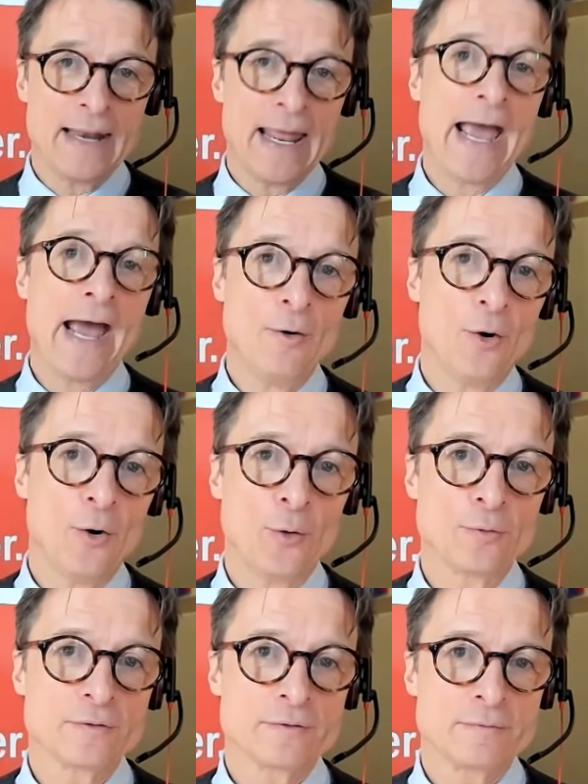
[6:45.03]
gap
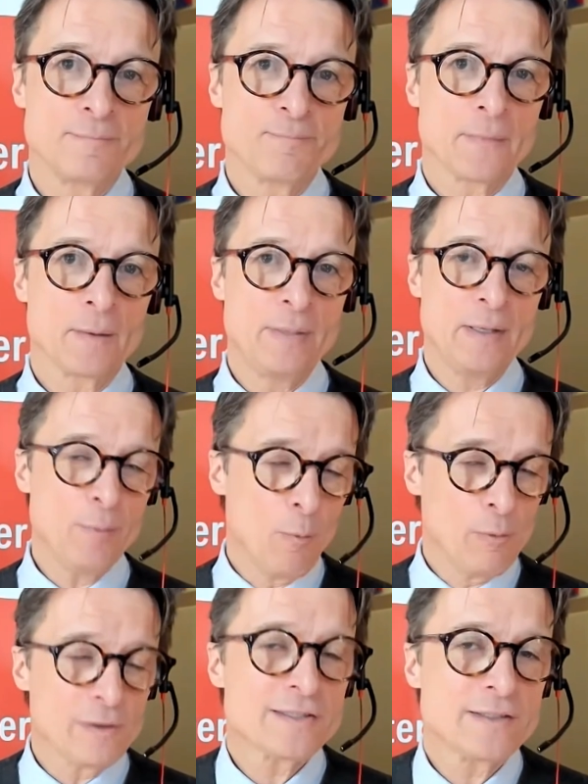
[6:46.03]
narrows, people
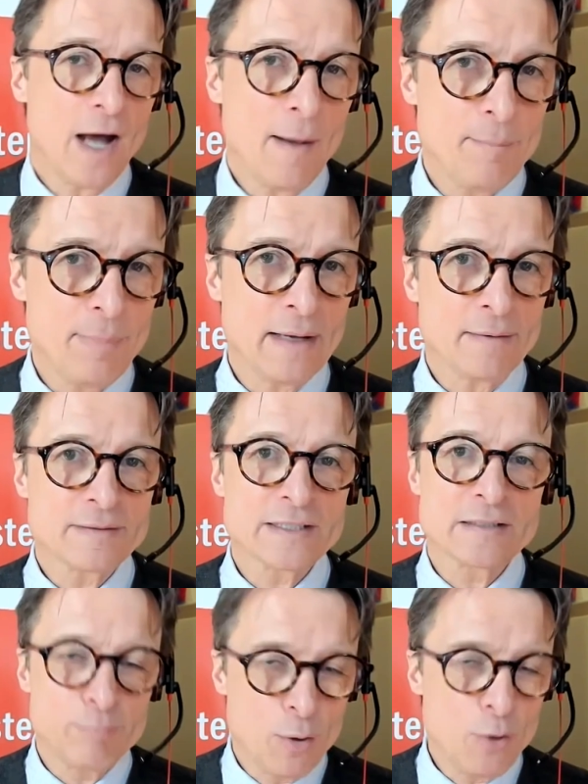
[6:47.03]
will stop being
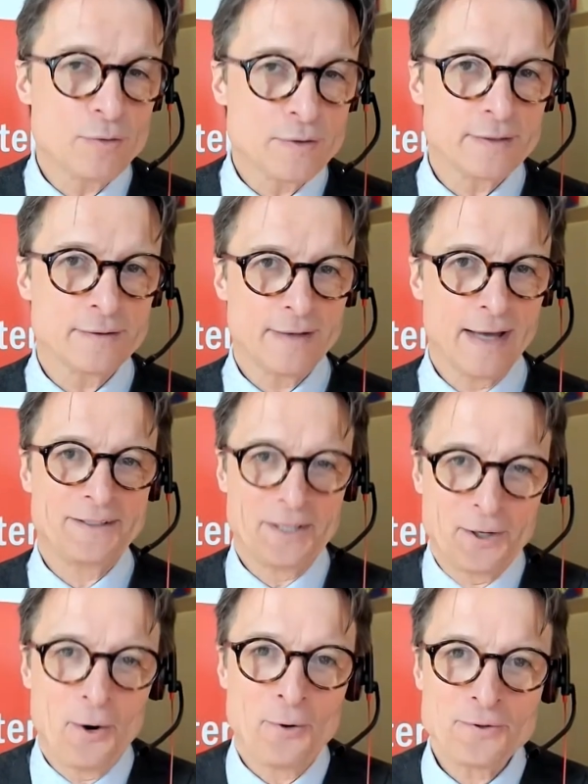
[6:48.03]
spooked at
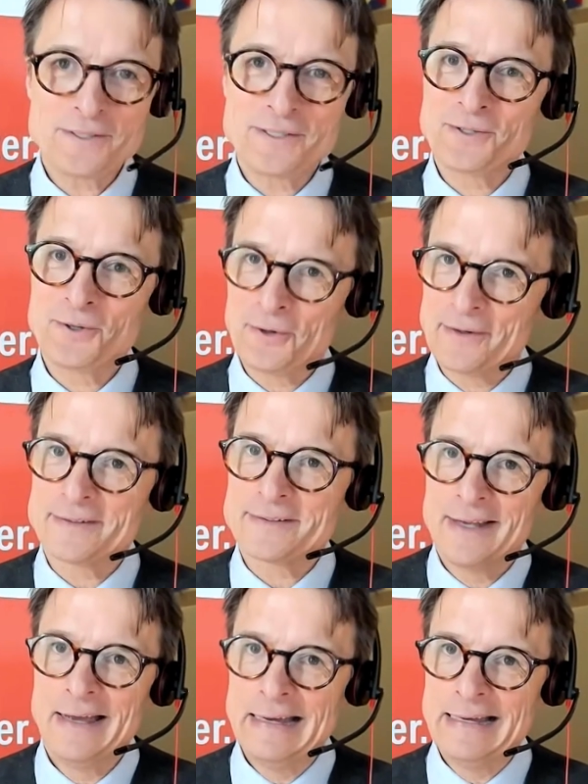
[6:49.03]
the grocery store
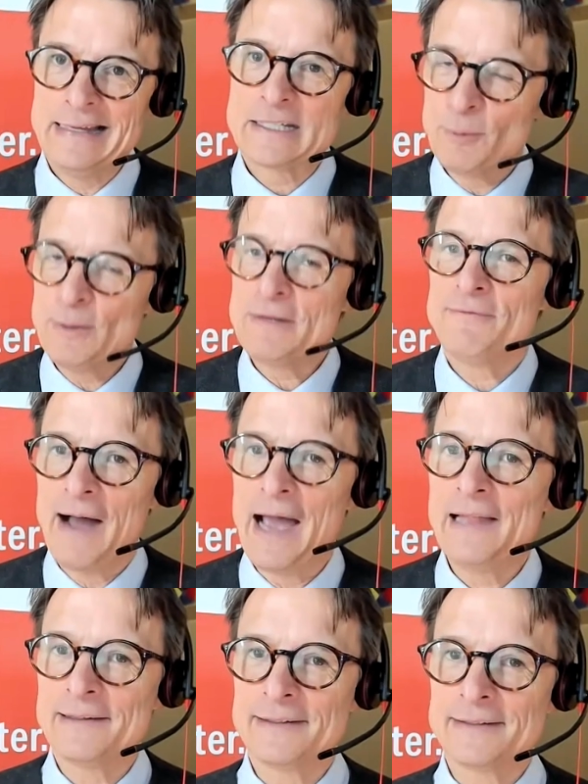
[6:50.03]
because it's pretty
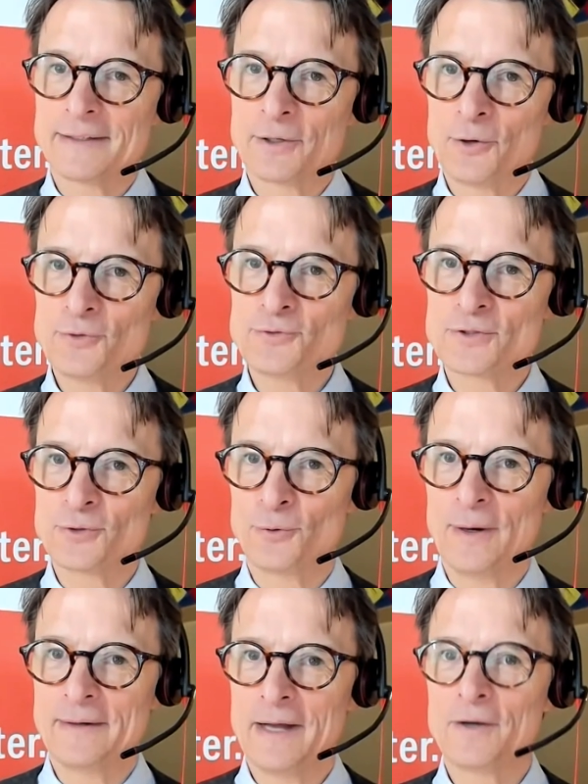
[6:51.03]
violent at the grocery
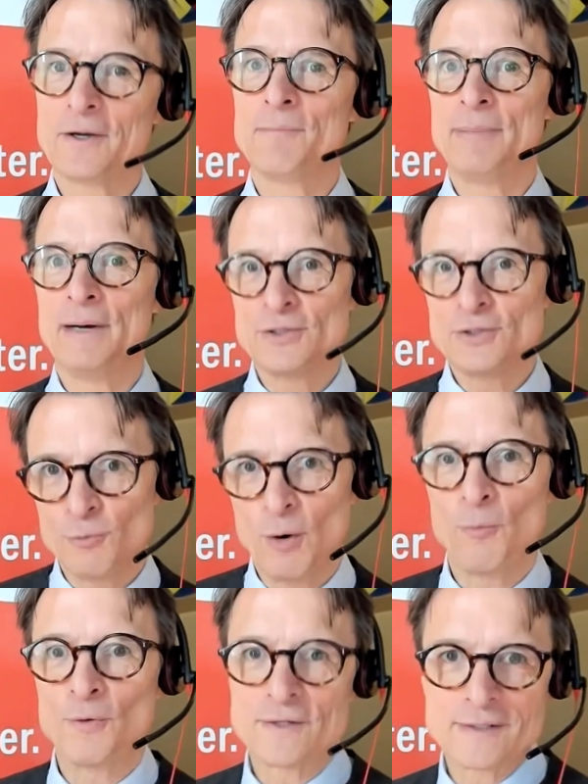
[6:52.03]
store right now compared to
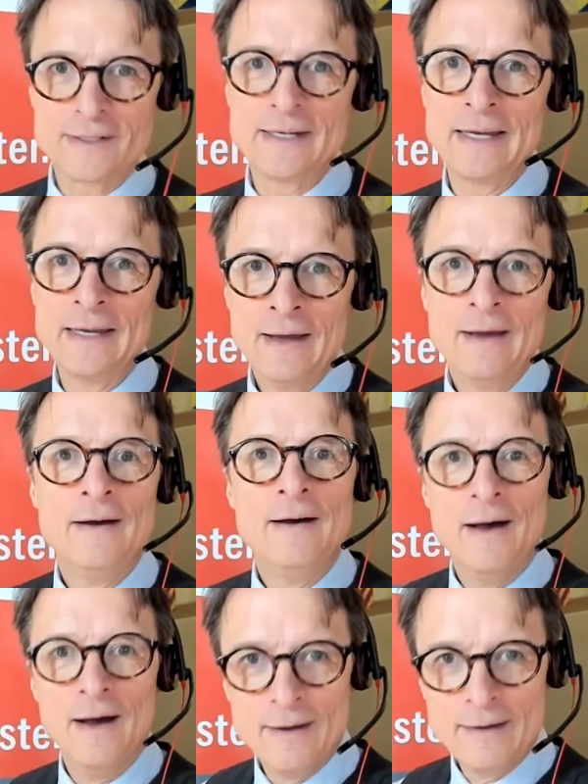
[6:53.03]
what we're seeing
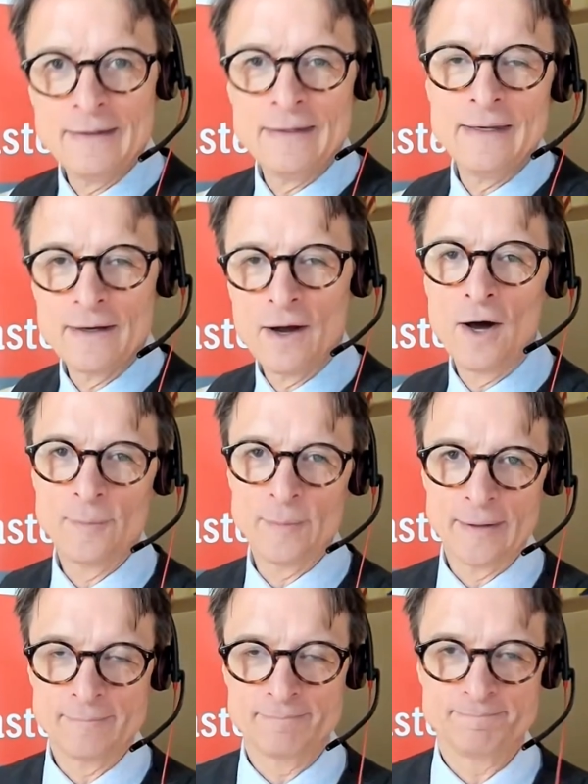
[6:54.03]
uh, in the
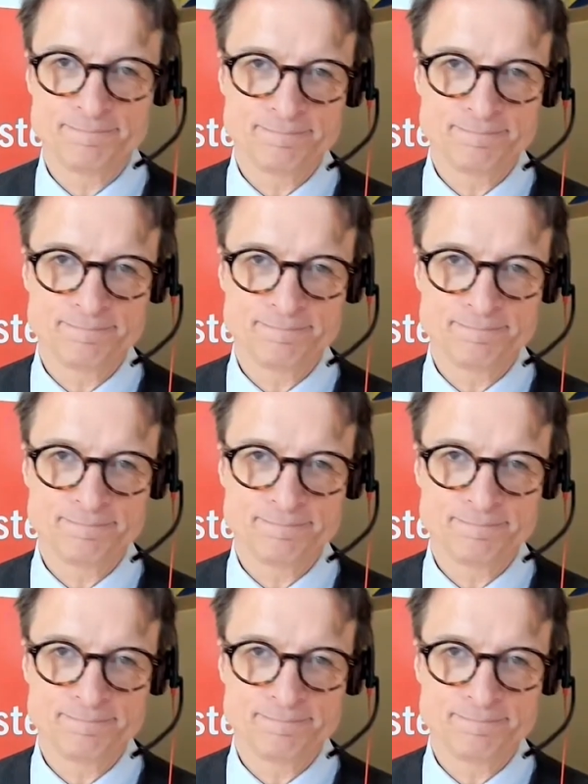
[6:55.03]
economy.